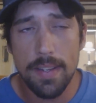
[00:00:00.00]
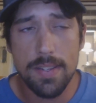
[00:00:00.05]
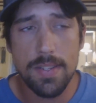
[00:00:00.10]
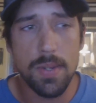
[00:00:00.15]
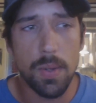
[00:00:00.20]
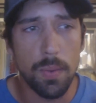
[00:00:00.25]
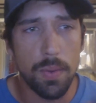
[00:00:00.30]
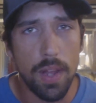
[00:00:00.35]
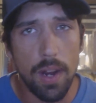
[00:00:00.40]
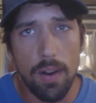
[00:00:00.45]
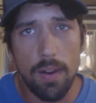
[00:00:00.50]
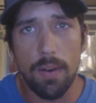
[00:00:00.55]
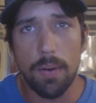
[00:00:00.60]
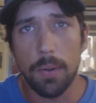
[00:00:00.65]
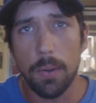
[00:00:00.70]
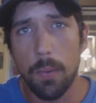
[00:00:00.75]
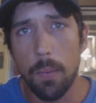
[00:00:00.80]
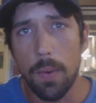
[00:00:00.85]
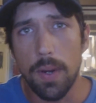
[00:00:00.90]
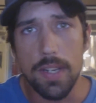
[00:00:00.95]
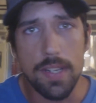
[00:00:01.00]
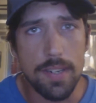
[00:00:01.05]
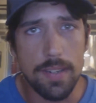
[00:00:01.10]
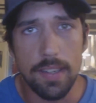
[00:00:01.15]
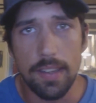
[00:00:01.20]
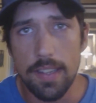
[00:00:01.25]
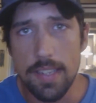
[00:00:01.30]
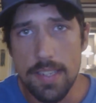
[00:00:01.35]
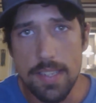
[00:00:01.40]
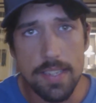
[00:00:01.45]
So they are going
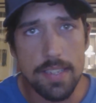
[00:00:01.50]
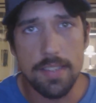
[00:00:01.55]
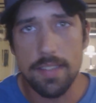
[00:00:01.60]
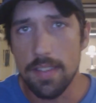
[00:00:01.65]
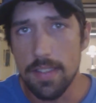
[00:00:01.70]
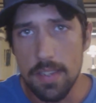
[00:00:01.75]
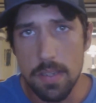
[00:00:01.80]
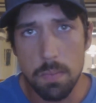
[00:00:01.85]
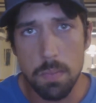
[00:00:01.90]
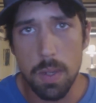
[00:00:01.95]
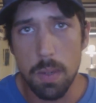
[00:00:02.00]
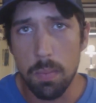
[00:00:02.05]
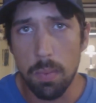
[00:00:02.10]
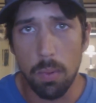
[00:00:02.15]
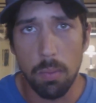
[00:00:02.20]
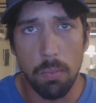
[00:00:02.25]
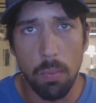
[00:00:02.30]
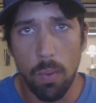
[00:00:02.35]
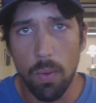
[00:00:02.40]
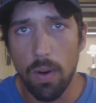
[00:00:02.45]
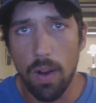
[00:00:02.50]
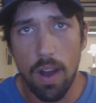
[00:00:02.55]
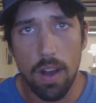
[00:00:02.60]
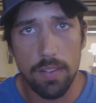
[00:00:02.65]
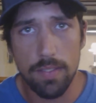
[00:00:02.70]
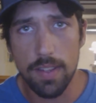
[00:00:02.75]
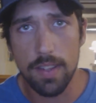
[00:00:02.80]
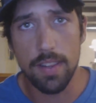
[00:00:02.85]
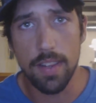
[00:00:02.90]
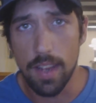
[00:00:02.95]
to listen to these people more
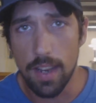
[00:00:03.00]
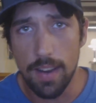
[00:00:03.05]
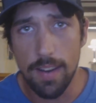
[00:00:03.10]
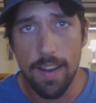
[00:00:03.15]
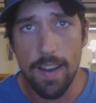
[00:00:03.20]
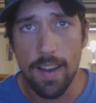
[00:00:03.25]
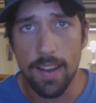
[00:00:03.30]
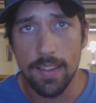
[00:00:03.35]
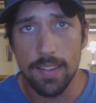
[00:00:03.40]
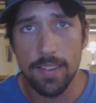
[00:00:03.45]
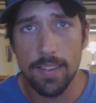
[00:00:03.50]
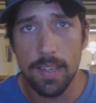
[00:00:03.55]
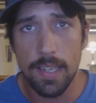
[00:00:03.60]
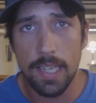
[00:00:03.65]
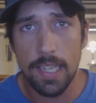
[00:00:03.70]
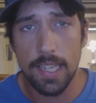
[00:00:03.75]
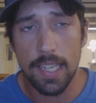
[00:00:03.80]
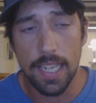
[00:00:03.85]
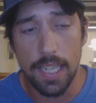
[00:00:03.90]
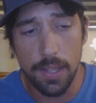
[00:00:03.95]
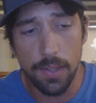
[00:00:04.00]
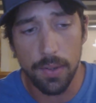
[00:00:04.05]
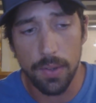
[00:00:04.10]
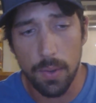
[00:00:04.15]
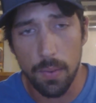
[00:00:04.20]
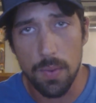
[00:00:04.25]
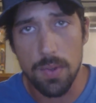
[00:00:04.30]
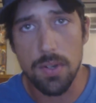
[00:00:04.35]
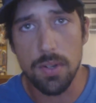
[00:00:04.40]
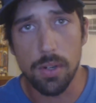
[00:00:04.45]
often than not. and they're
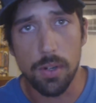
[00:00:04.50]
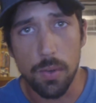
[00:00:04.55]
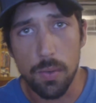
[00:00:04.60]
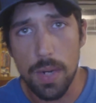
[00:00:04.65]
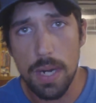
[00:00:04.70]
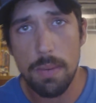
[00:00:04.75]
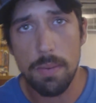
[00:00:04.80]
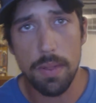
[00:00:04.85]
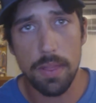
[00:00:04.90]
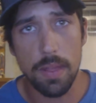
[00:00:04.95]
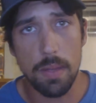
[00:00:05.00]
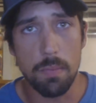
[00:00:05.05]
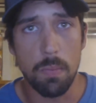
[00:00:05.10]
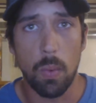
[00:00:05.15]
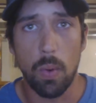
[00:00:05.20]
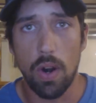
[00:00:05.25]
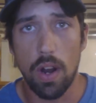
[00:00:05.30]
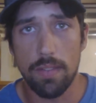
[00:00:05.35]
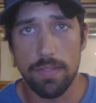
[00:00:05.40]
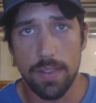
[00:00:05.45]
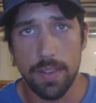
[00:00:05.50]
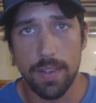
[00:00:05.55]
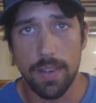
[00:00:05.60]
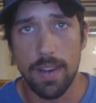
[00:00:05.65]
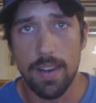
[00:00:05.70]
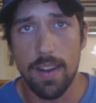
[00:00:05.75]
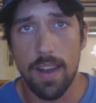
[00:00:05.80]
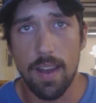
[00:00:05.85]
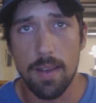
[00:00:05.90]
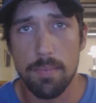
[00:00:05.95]
going to agree with them more often
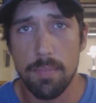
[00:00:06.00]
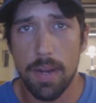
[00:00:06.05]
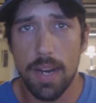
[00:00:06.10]
than not.